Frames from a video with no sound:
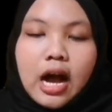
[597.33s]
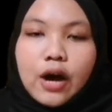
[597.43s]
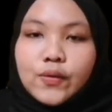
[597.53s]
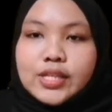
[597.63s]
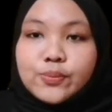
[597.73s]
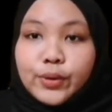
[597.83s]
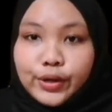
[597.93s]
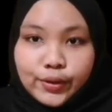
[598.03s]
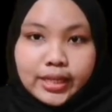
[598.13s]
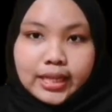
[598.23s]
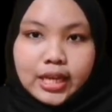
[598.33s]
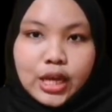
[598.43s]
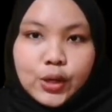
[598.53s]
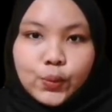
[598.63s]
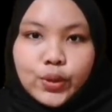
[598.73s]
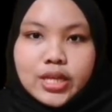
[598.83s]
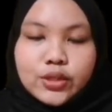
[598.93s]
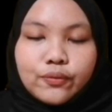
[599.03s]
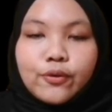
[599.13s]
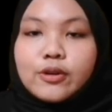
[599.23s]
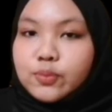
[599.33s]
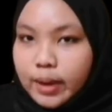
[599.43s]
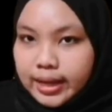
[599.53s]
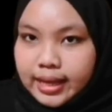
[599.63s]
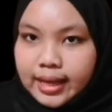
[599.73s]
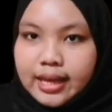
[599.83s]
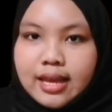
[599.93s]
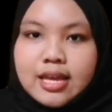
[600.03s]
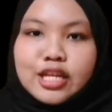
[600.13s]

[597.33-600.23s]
hours per unit, which for spike A,